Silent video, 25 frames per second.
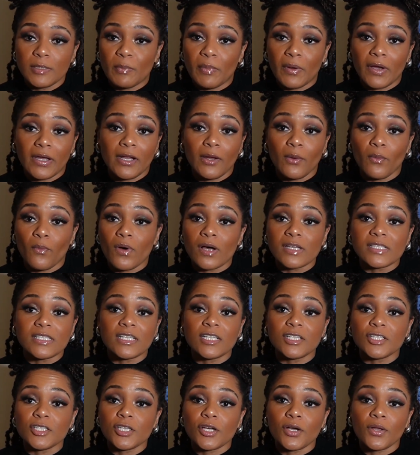but it
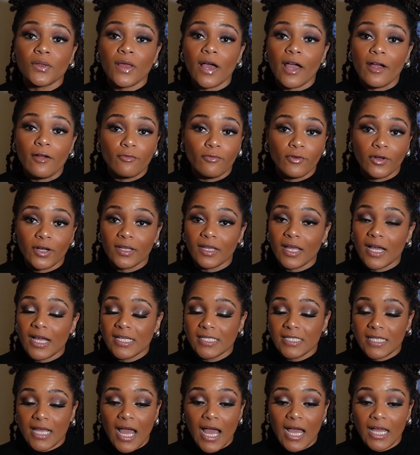wasn't until I
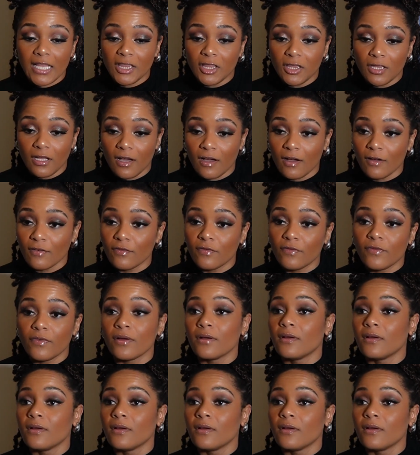realized I love